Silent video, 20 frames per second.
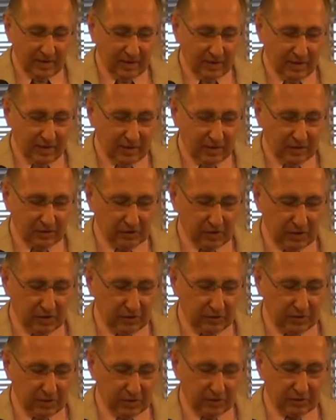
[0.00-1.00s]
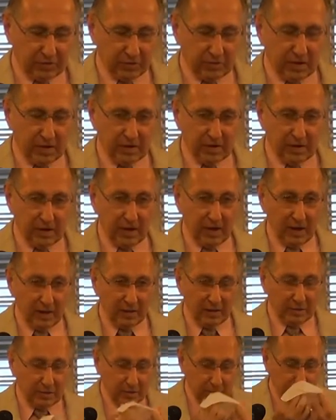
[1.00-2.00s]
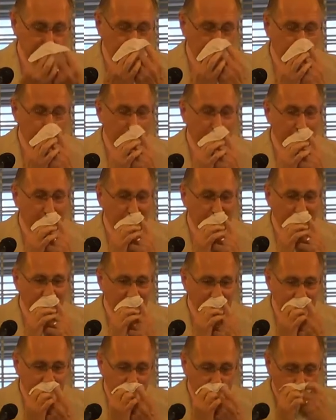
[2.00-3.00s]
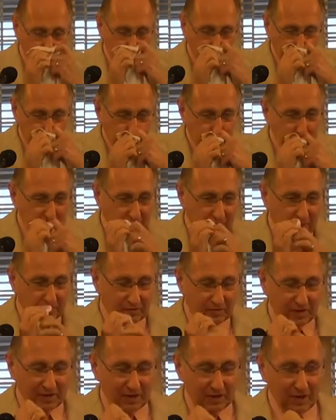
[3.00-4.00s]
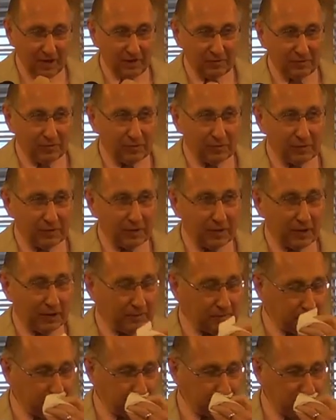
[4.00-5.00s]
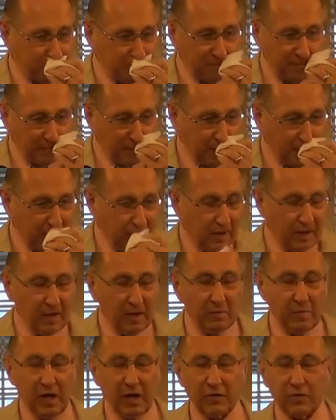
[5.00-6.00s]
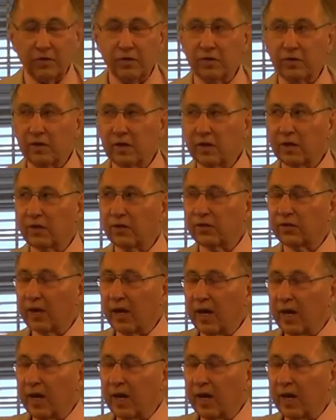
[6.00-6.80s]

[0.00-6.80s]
Now, these other things are written down too, but I won't read them. I've read a lot to you. About 2 years